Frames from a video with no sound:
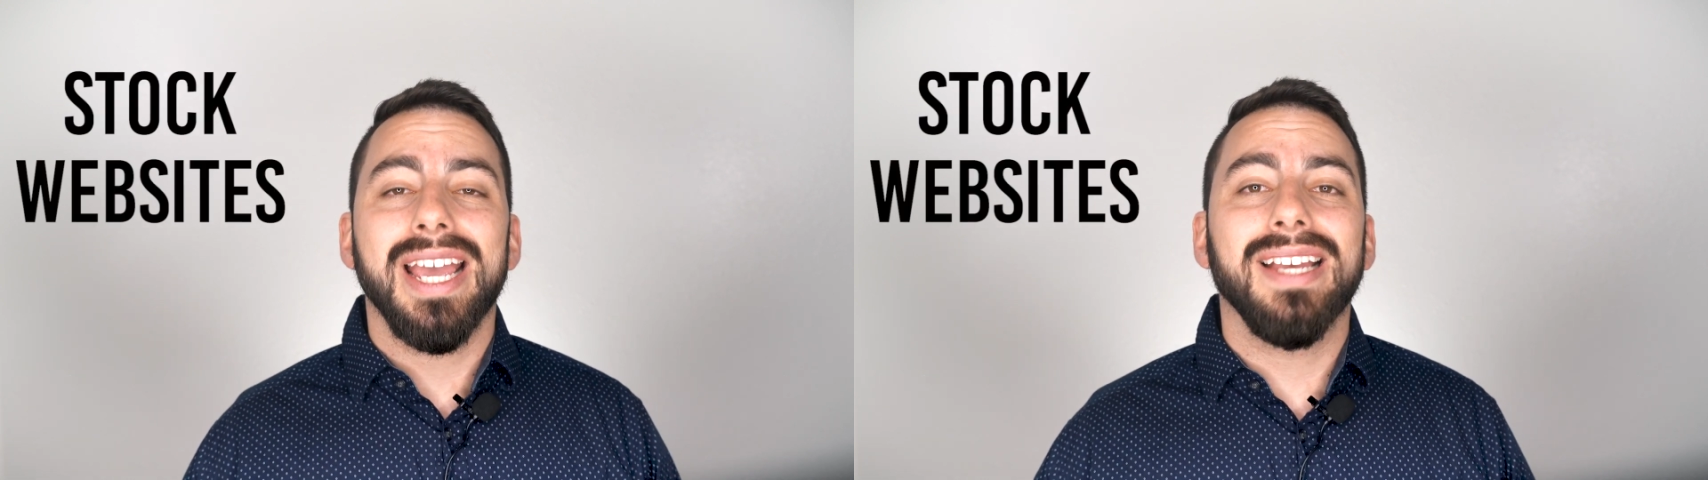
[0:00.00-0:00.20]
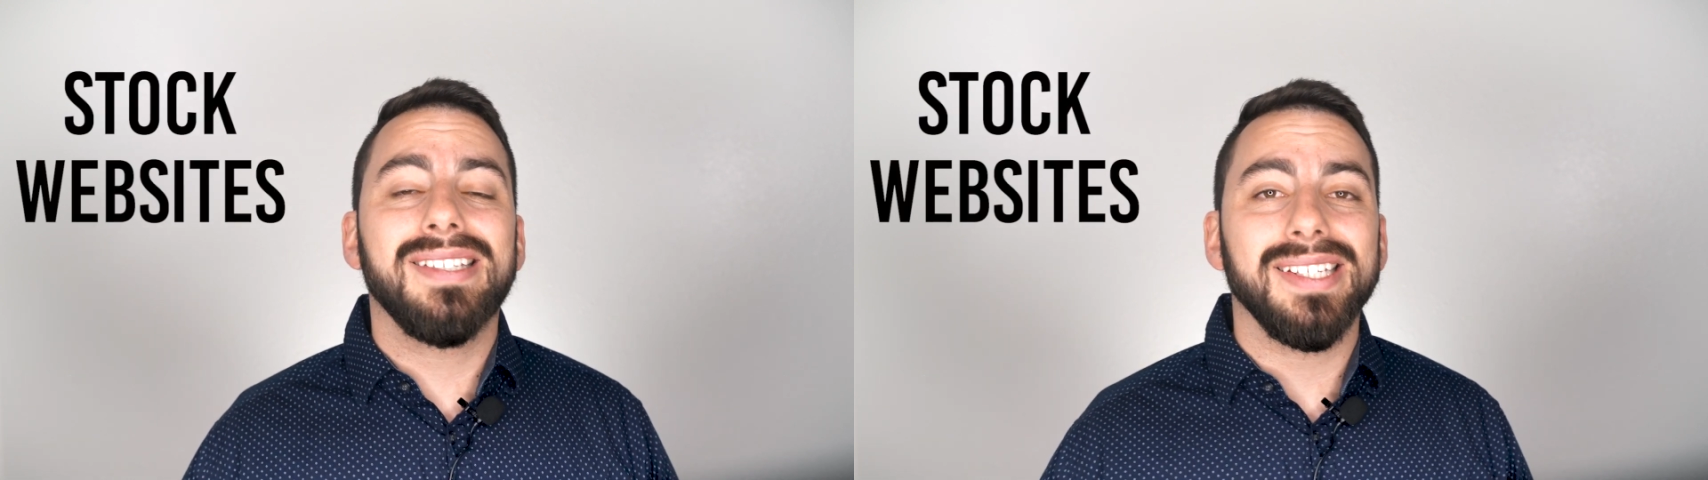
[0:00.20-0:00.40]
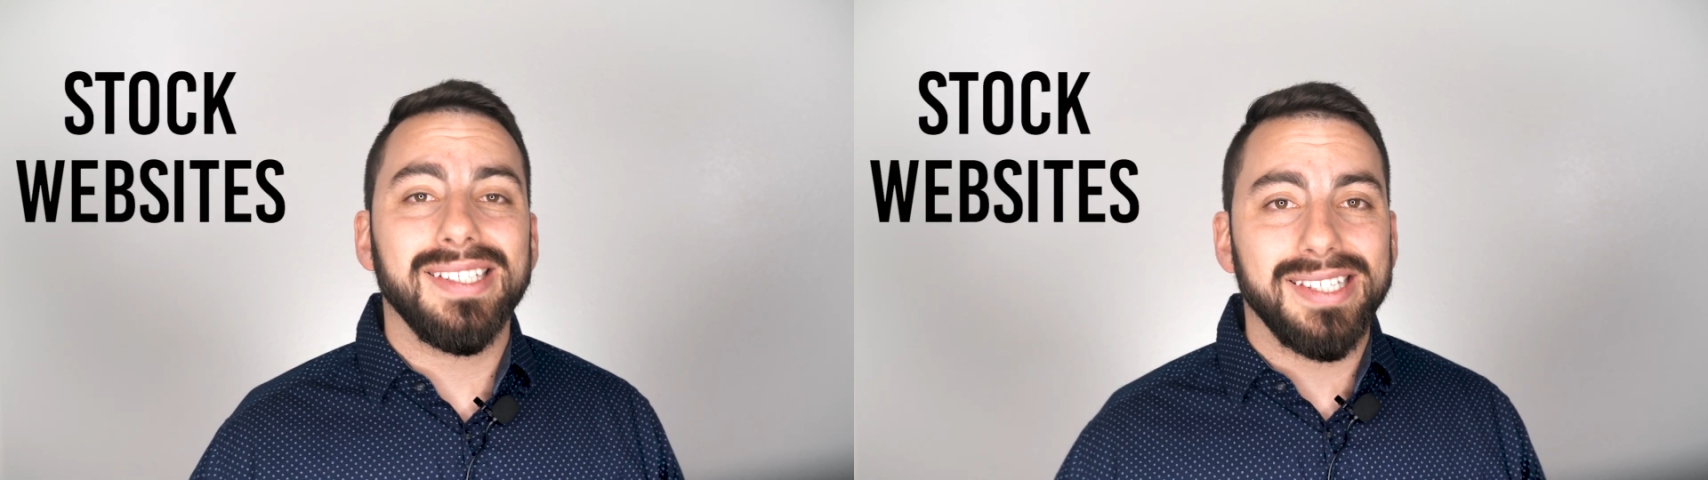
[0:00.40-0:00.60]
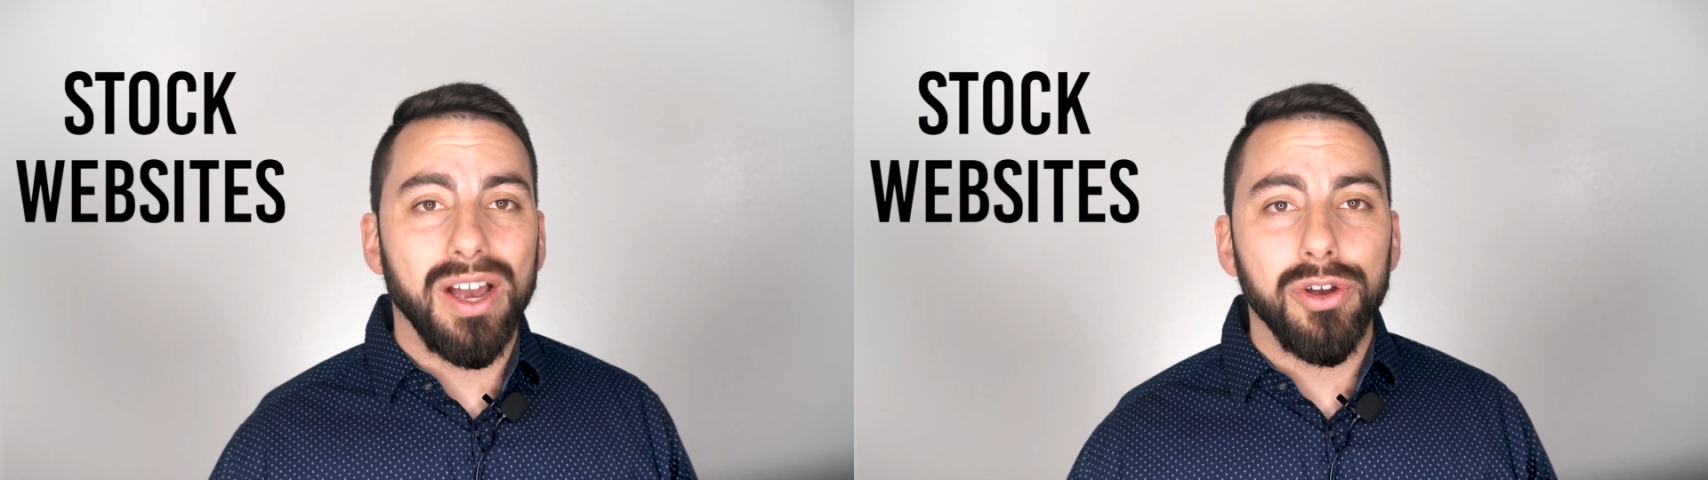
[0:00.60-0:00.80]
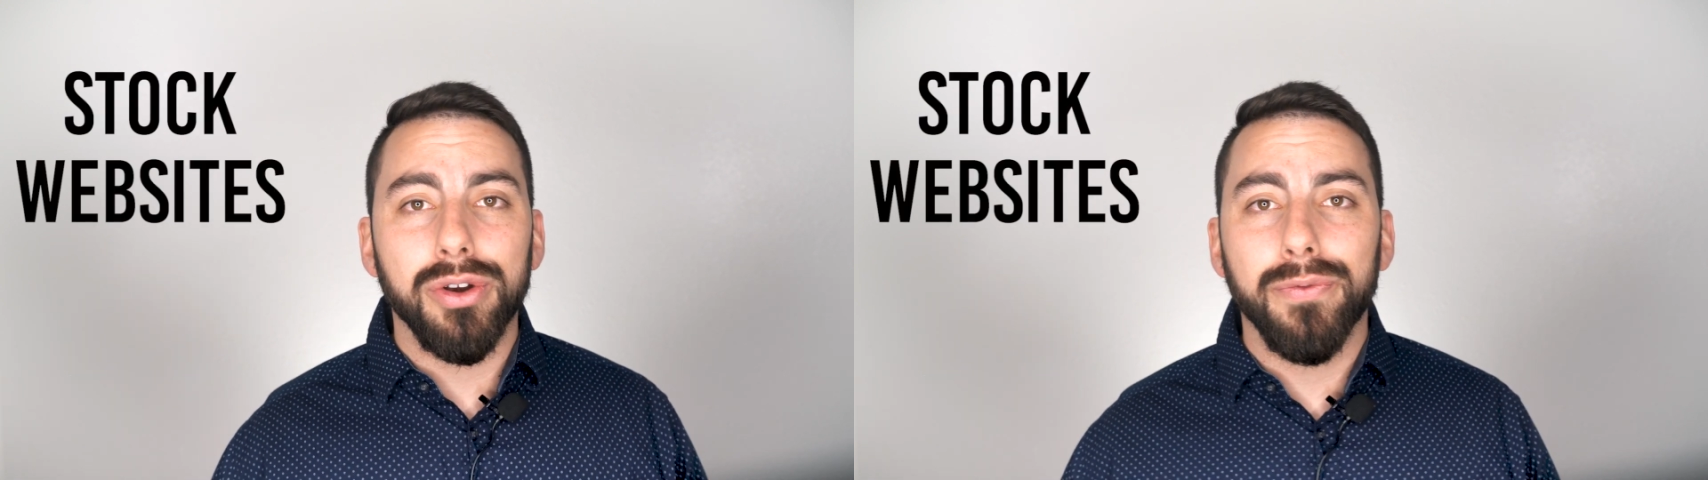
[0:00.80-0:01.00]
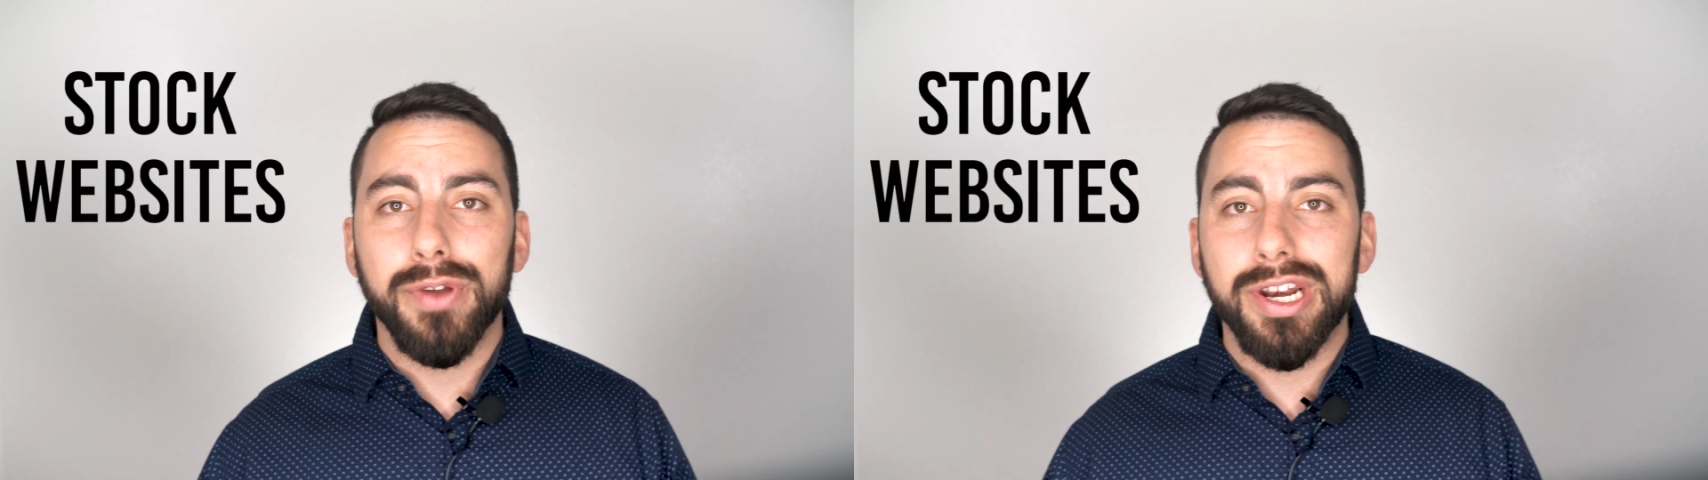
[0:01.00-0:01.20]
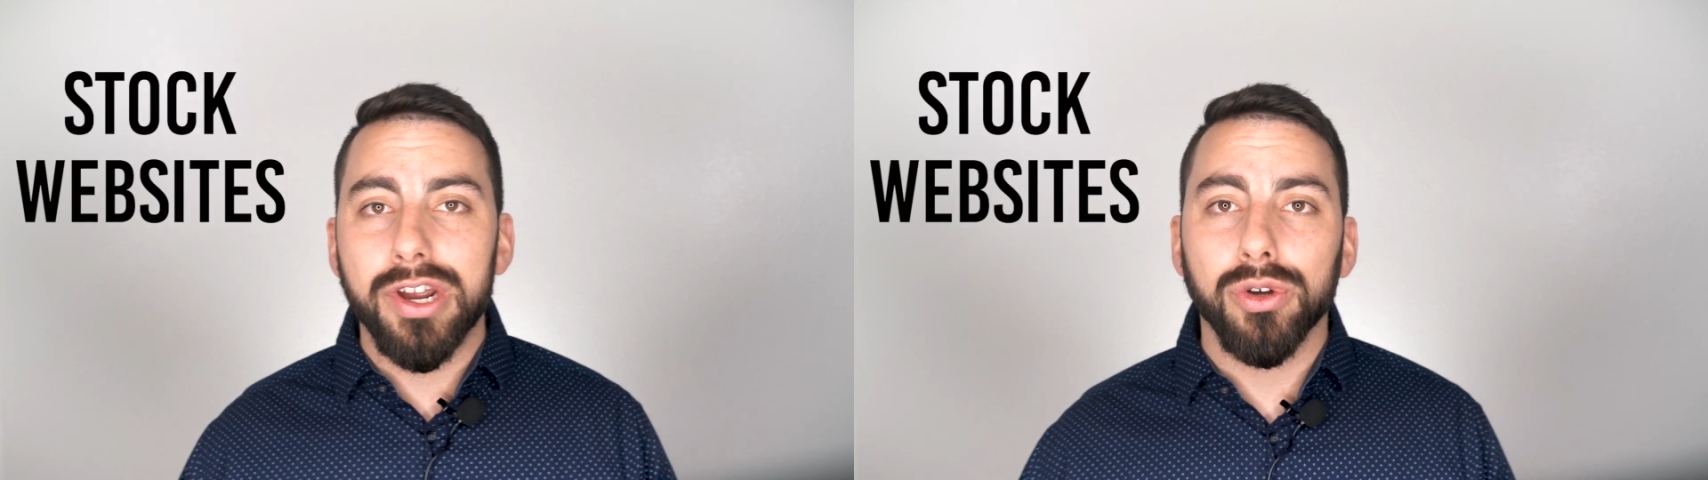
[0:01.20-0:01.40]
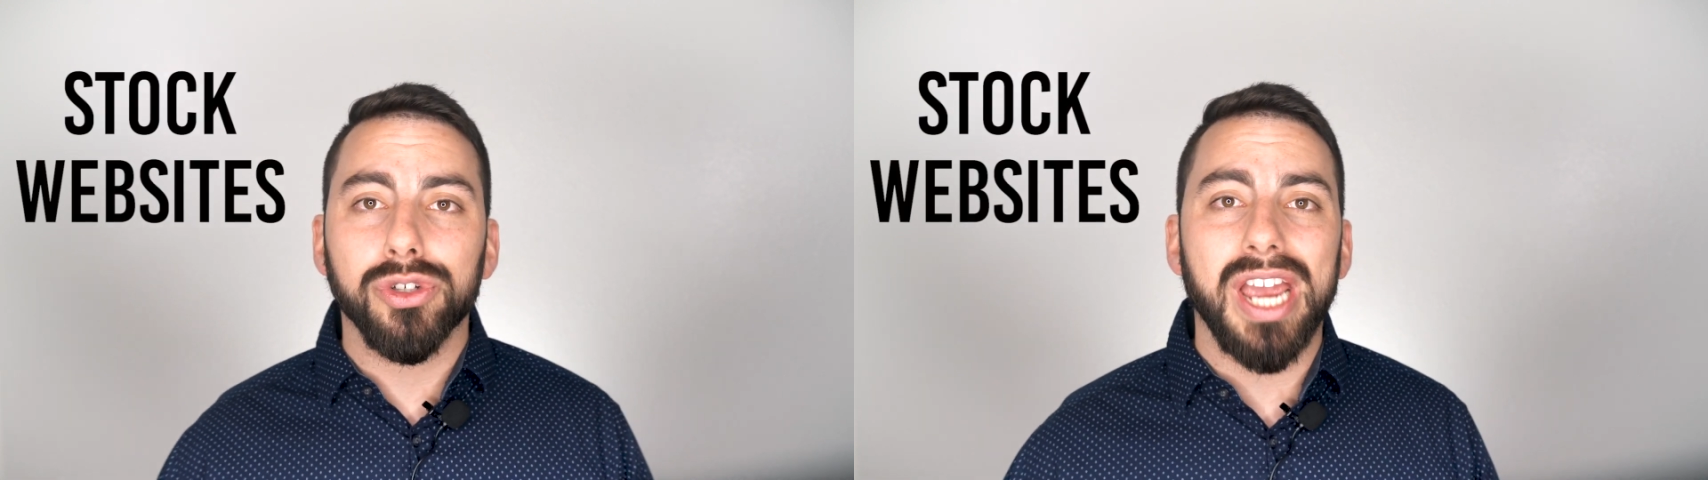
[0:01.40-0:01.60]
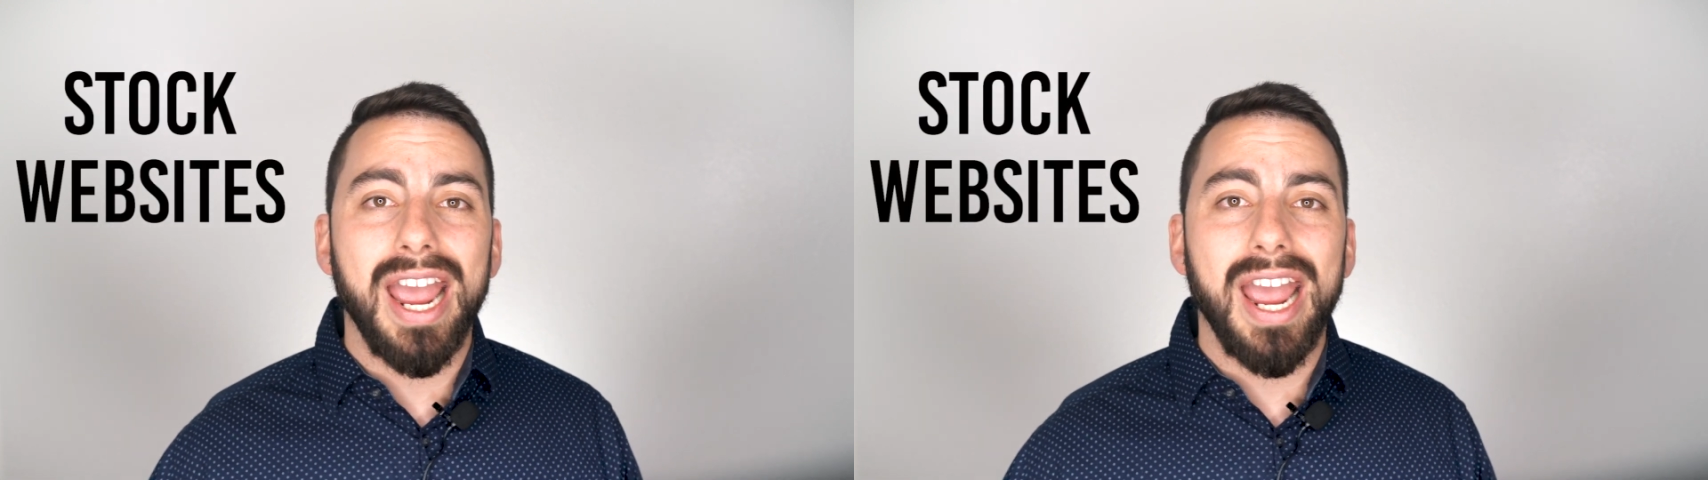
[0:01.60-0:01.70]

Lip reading: is to sell your videos